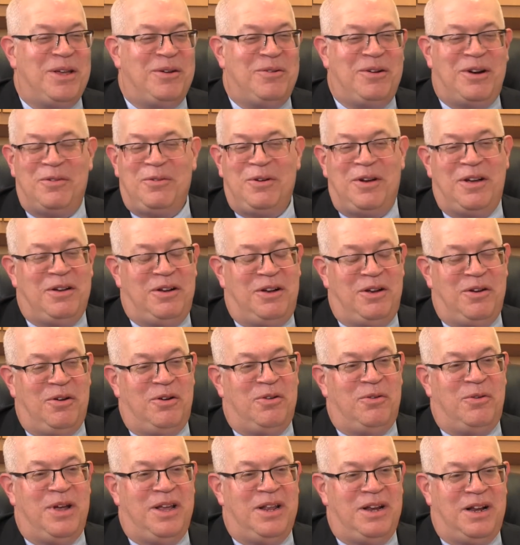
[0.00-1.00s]
they want to go
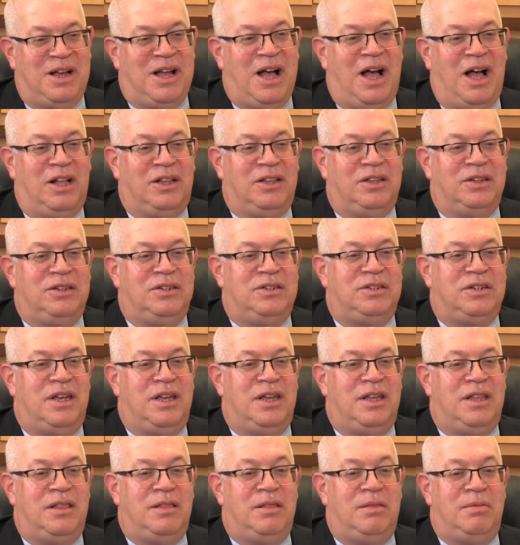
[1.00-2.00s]
away to college,
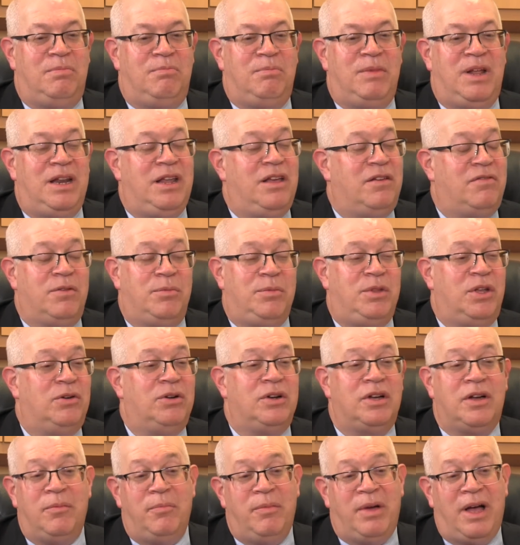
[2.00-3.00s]
and many of them
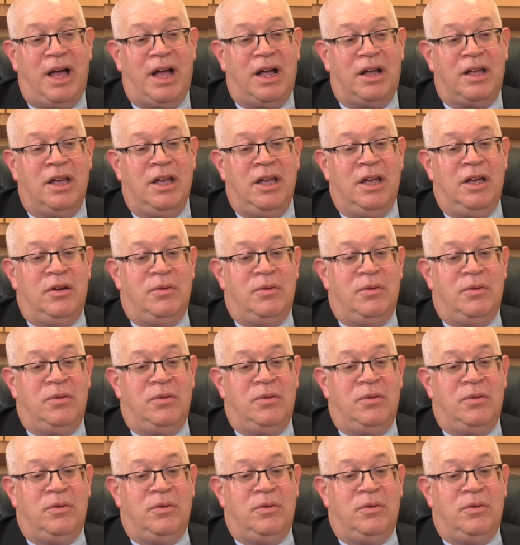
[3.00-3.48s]
don't come back.